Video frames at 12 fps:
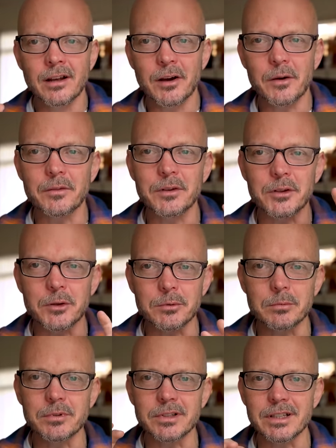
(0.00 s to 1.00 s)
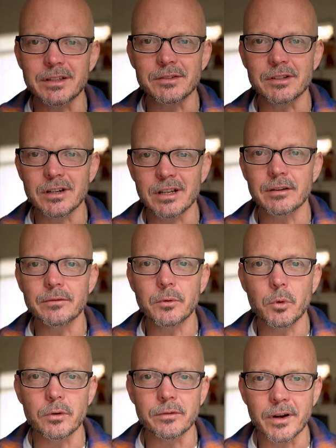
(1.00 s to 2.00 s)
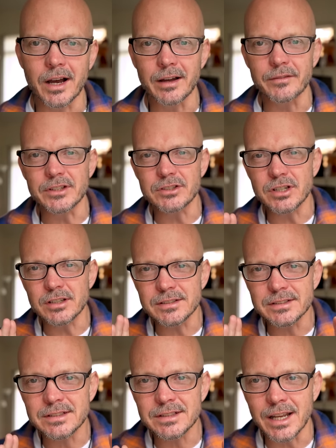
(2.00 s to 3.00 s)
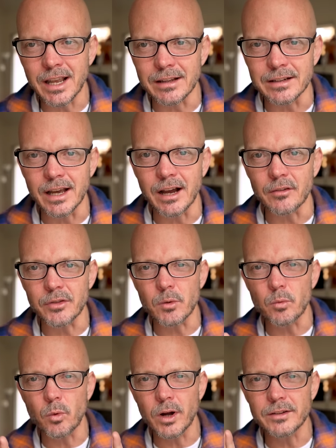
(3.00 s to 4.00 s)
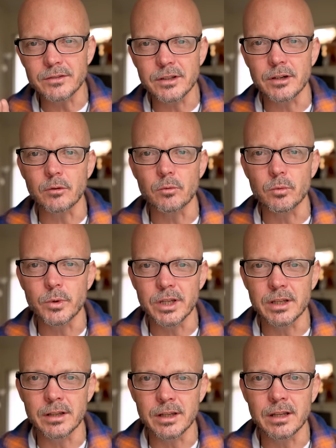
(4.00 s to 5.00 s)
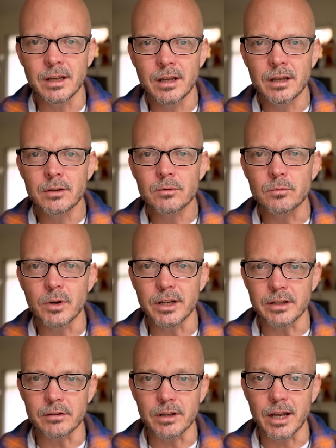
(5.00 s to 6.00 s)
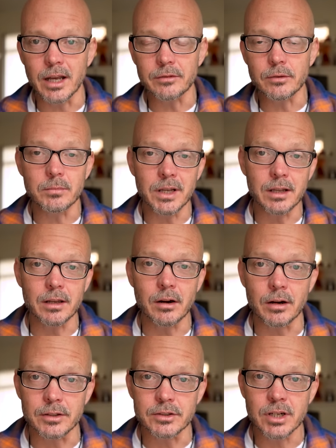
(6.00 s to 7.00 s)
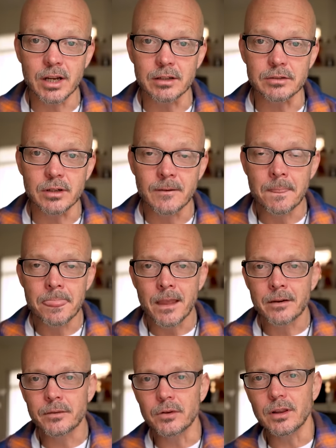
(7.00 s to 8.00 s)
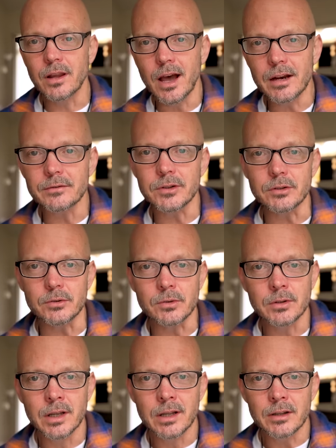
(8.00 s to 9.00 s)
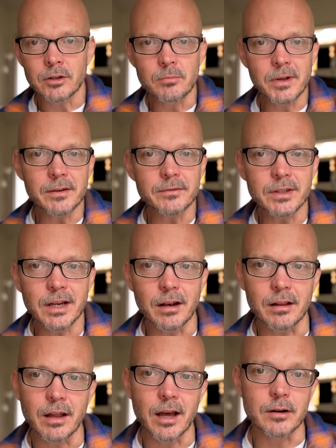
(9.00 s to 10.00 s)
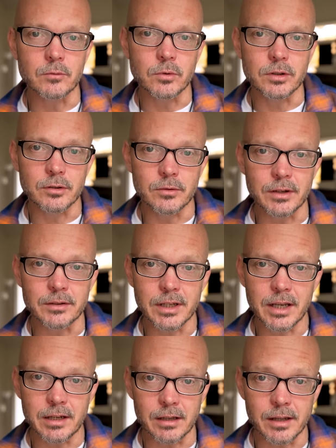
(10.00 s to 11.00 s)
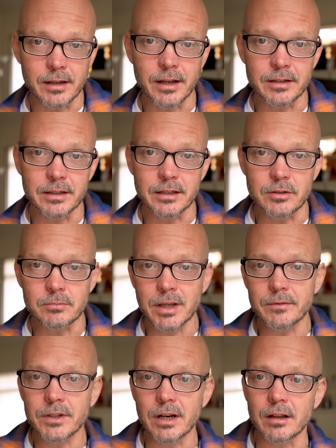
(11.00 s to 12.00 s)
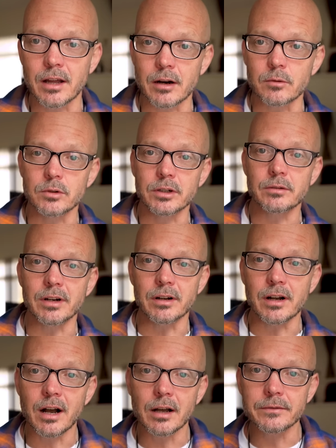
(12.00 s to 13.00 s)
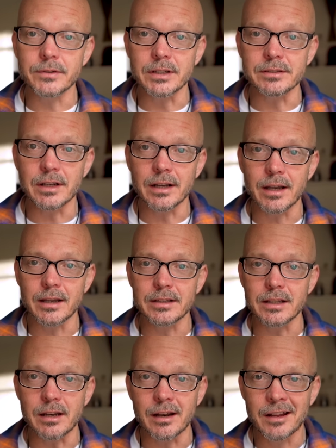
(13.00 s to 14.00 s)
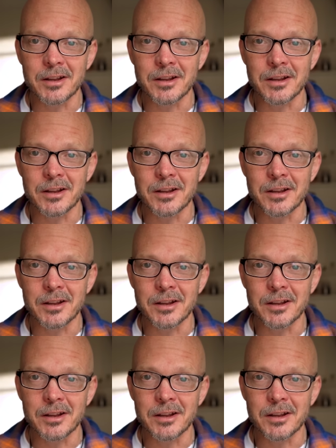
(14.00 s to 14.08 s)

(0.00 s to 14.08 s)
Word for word: of global beliefs. You're going to get 4 or 5 that just stand out, the ones that are really running your life and making it hard to change. For a lot of you, you may have done a lot of work around dating like I did. You may have done a lot of work around confidence like I did,